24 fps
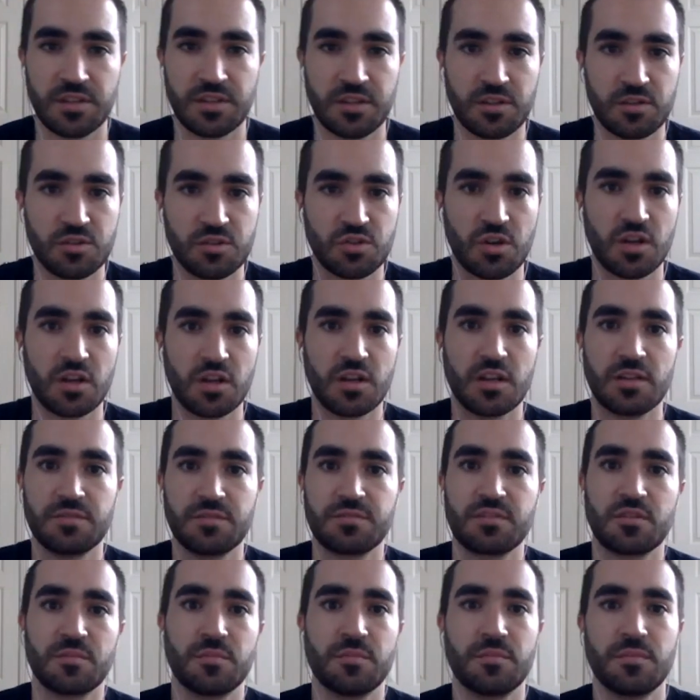You know, drawn
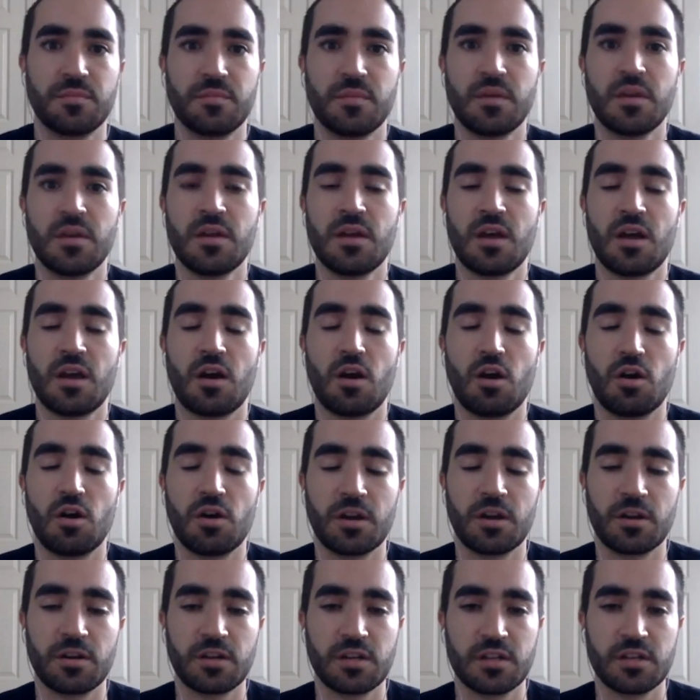from all
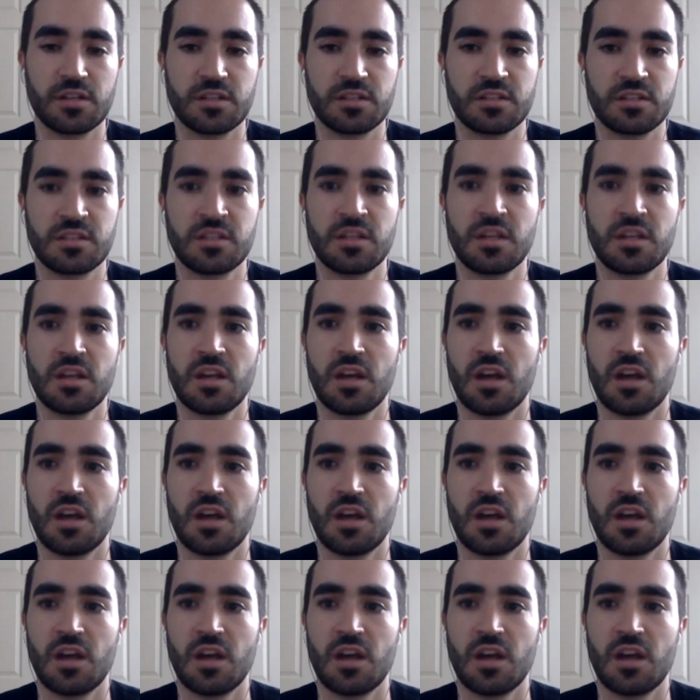areas.